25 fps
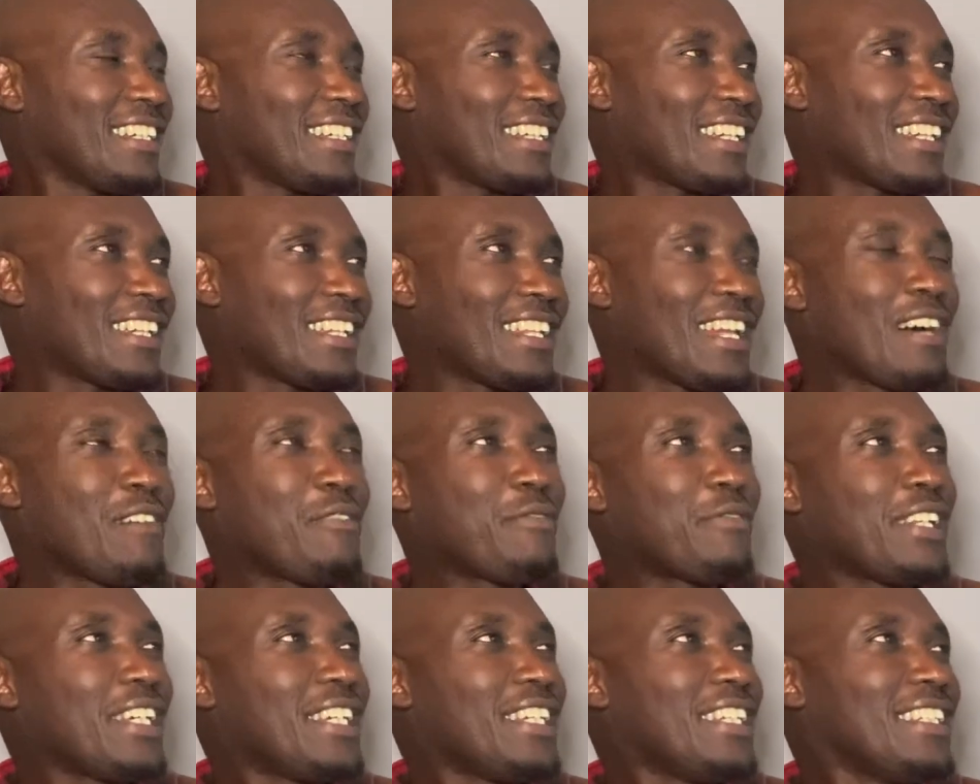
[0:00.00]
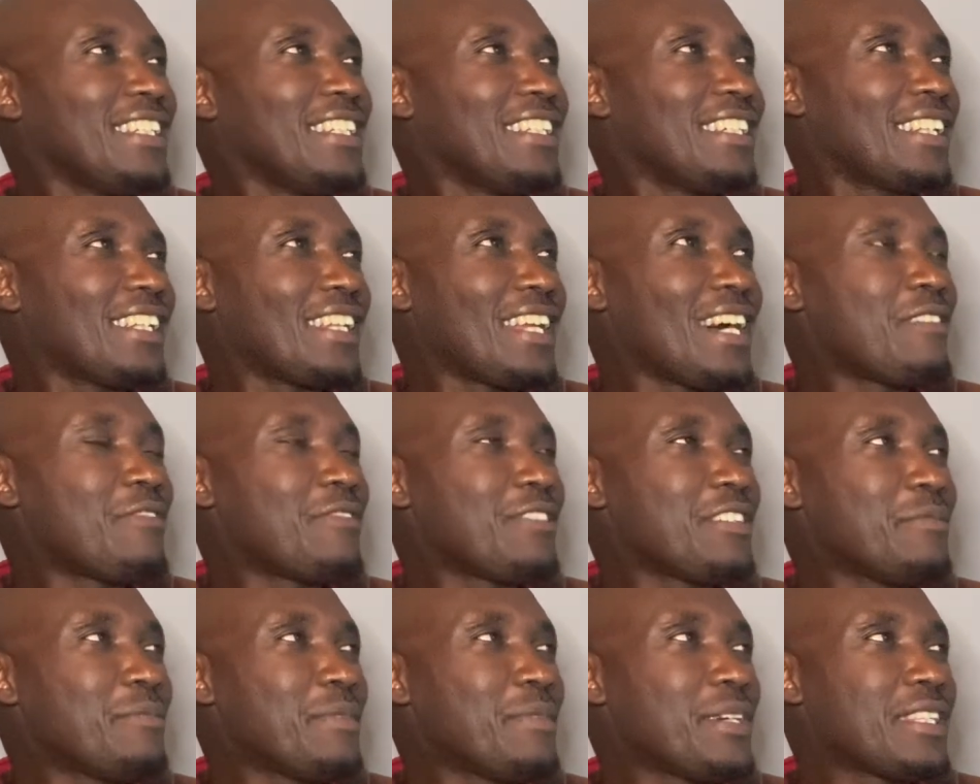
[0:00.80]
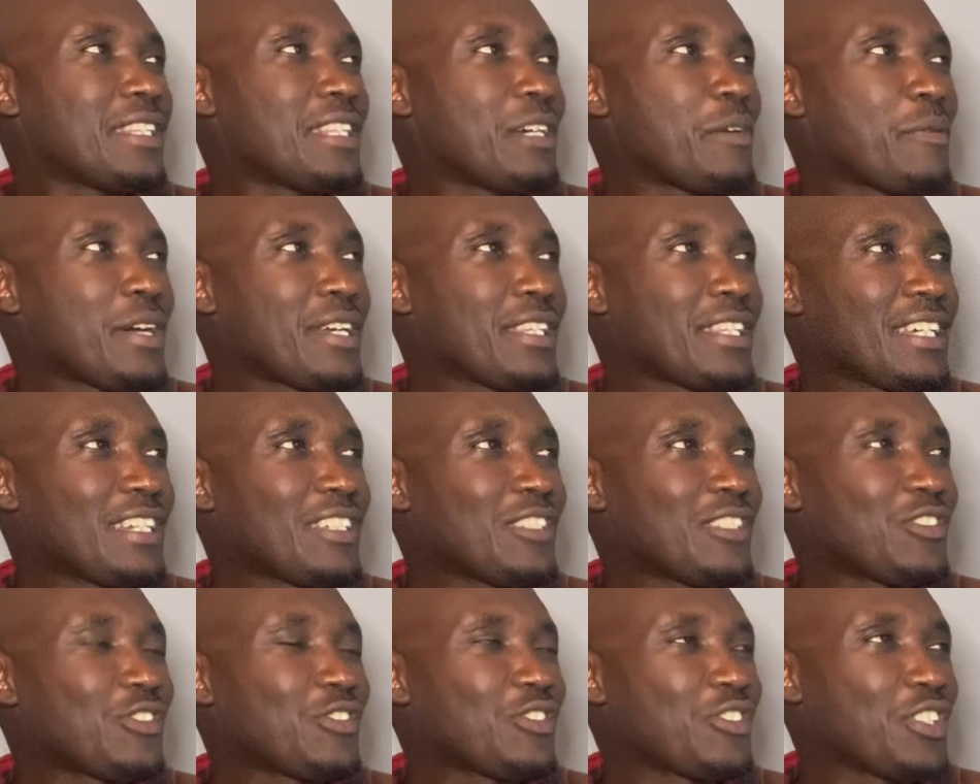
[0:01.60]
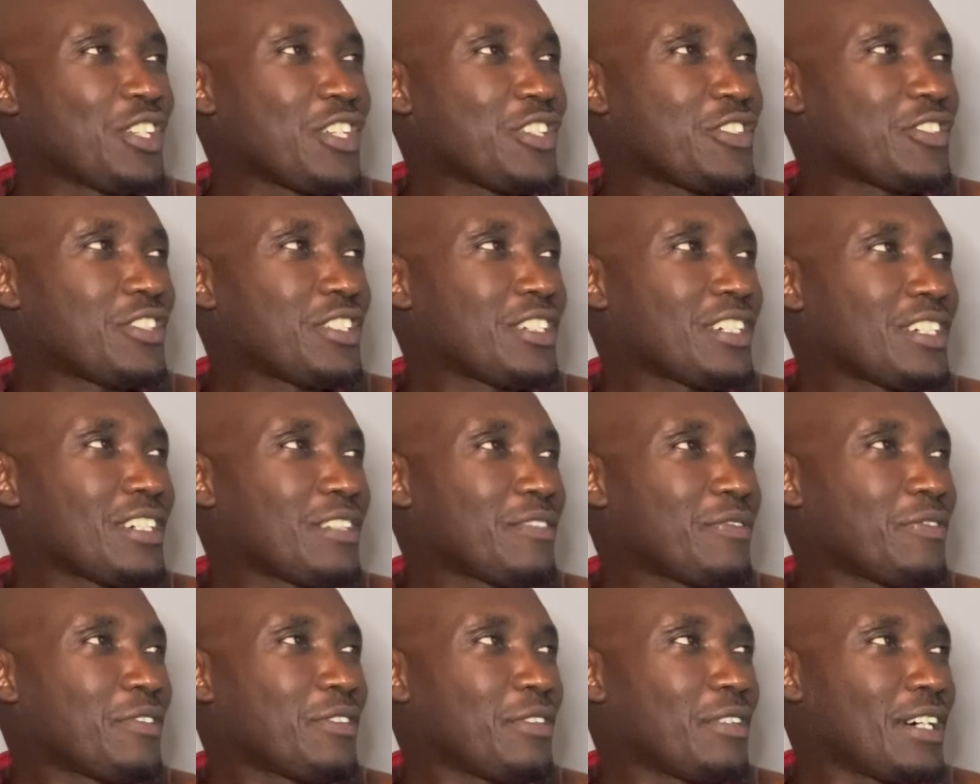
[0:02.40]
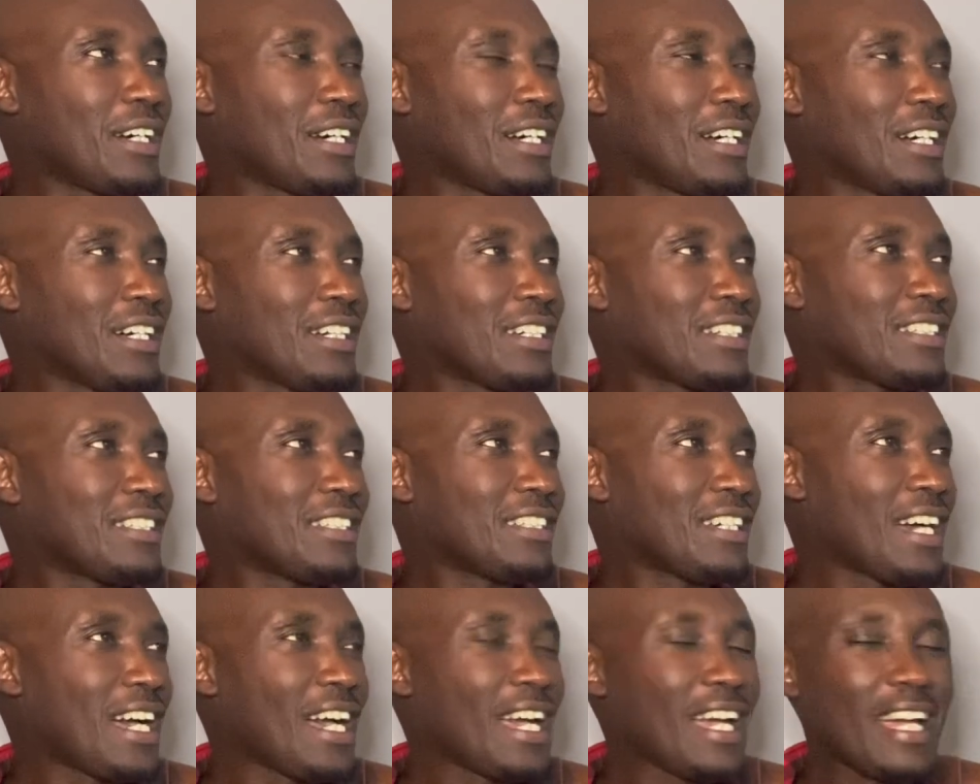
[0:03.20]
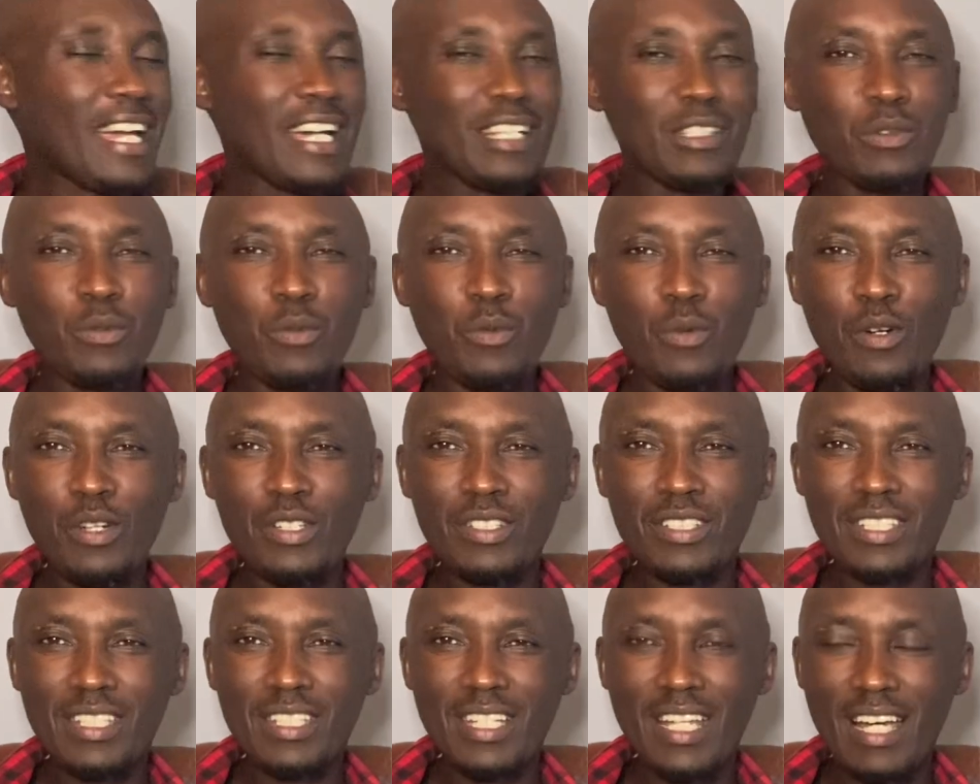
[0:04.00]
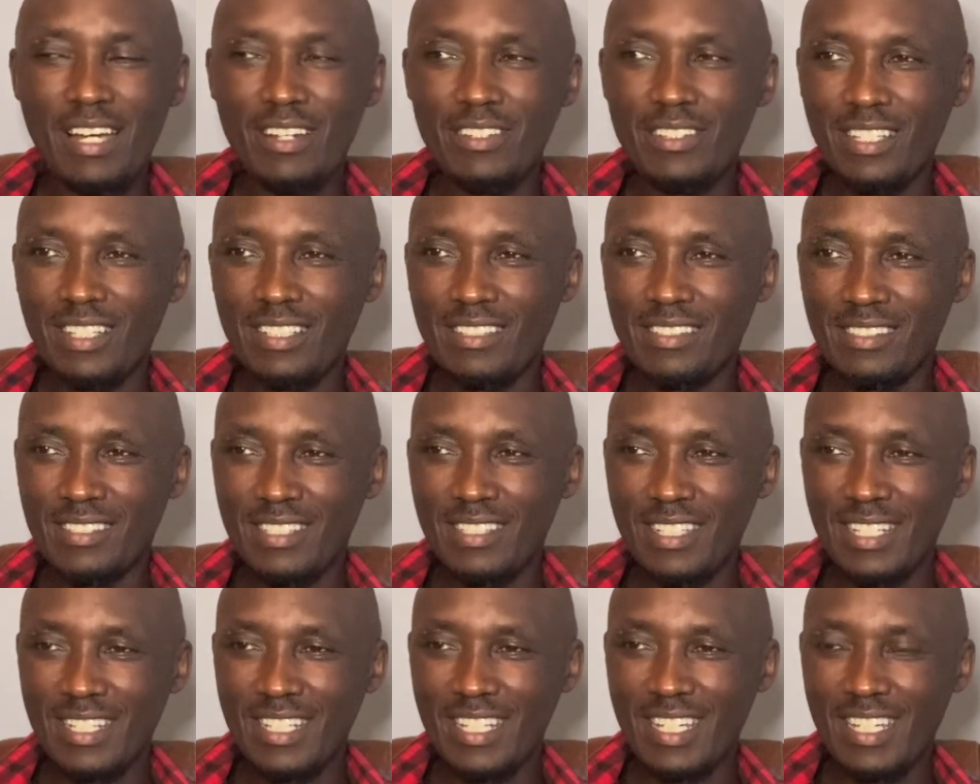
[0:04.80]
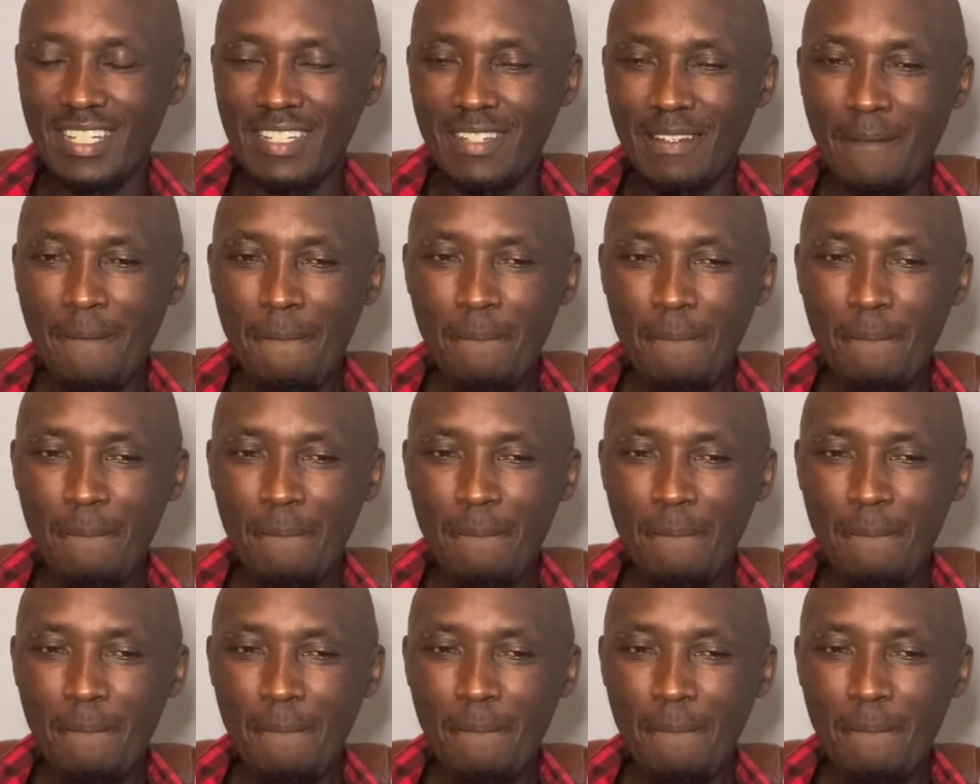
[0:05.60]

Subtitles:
lovely, lovely, man. The weather is changing for. I got washed down yesterday